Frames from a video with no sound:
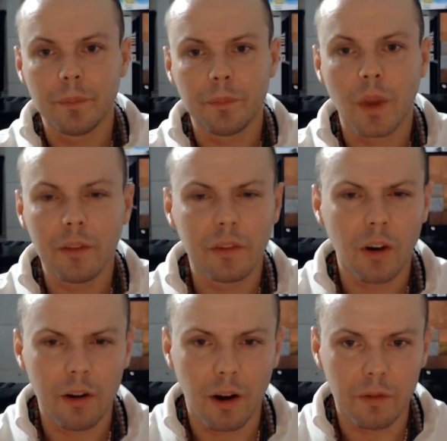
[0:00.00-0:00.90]

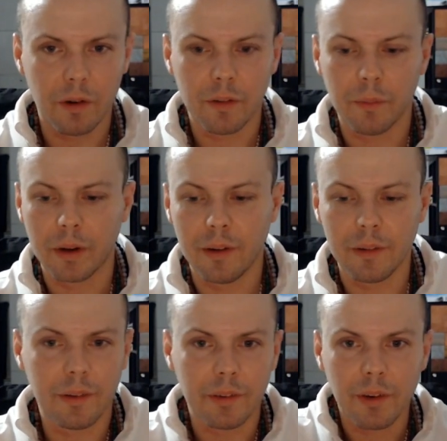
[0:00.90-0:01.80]
Start off with, I'm going to
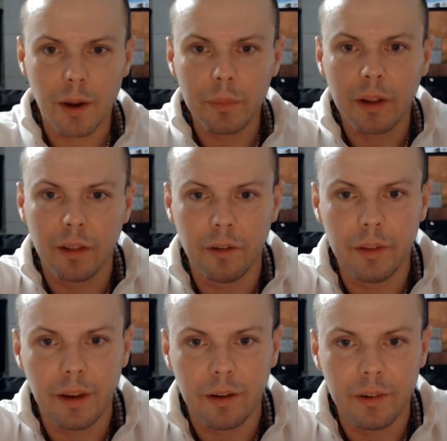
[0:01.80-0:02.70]
just clear
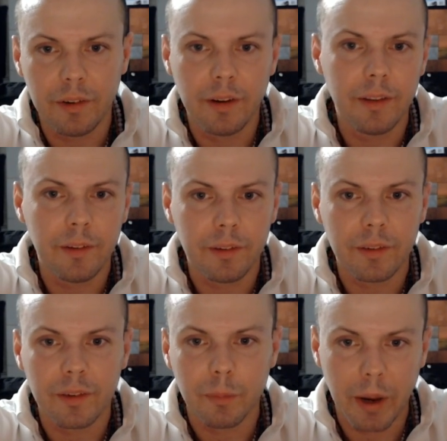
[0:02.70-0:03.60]
the energy in this
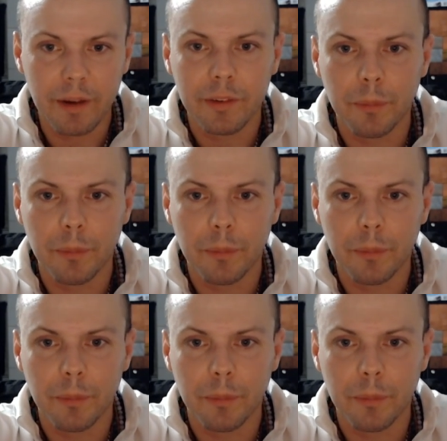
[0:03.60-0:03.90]
space.